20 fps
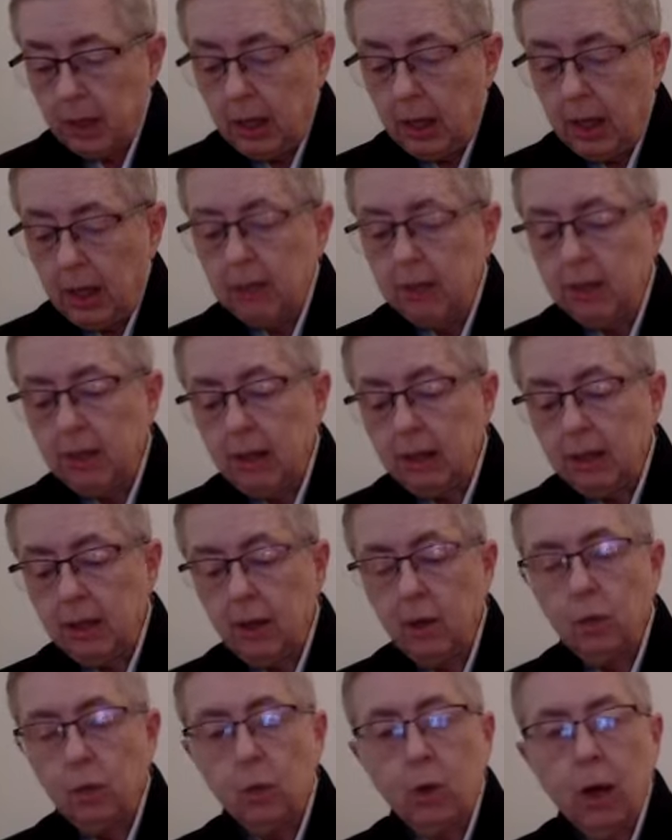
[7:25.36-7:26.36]
is that they
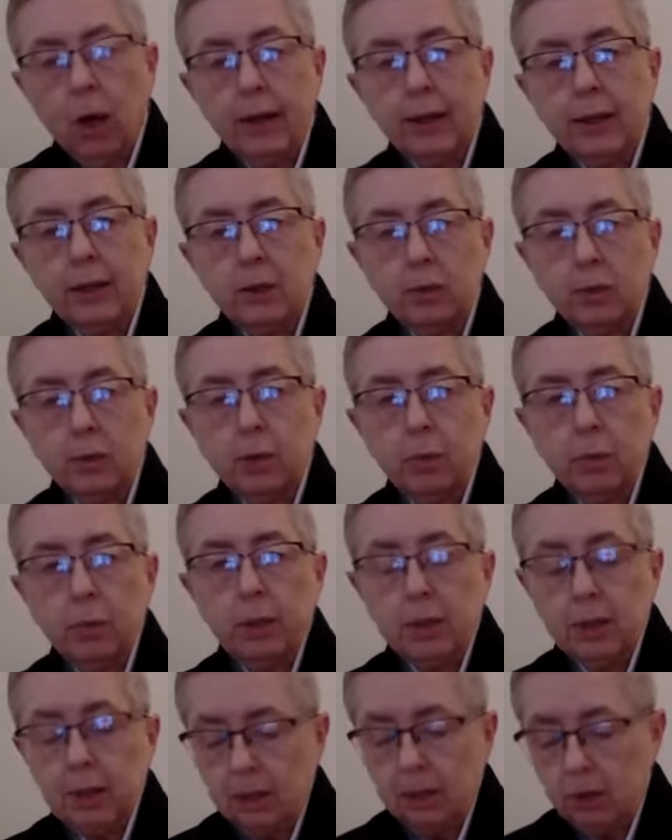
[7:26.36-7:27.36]
arise from
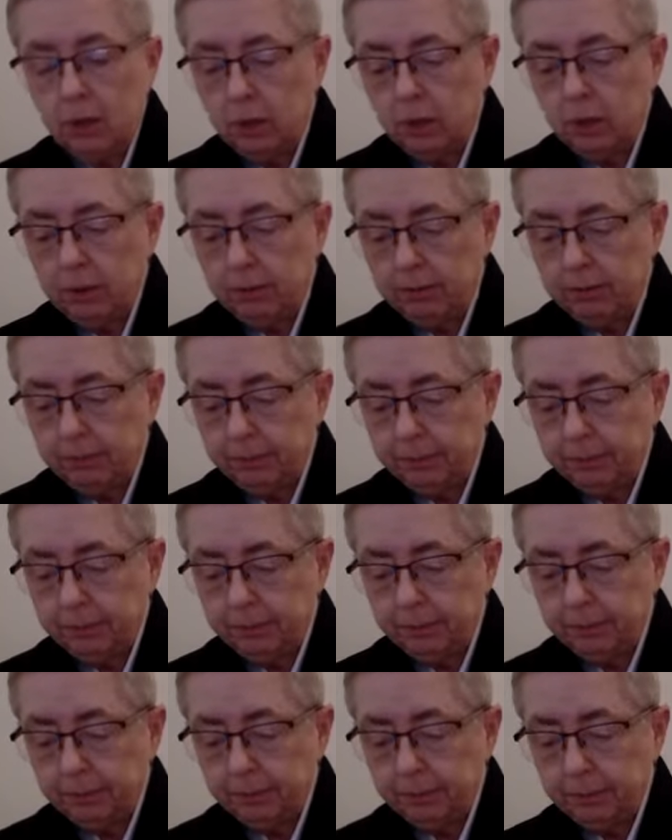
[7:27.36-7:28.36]
intention,
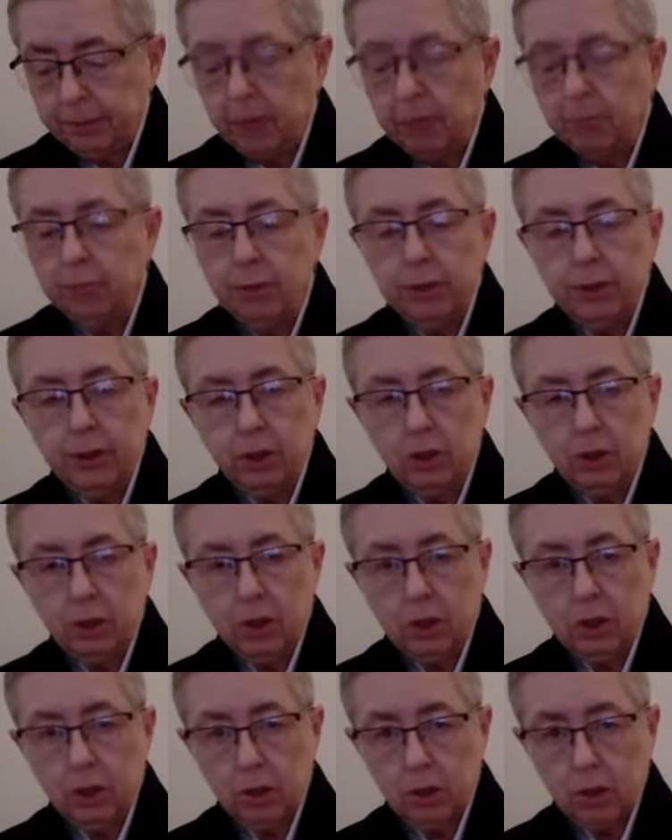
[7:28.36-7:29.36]

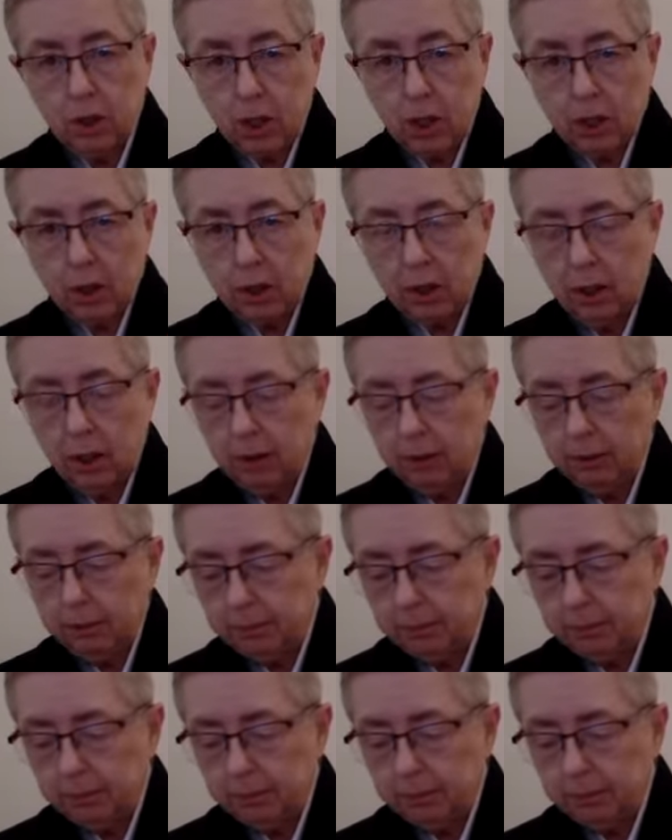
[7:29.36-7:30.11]
volition, cetana.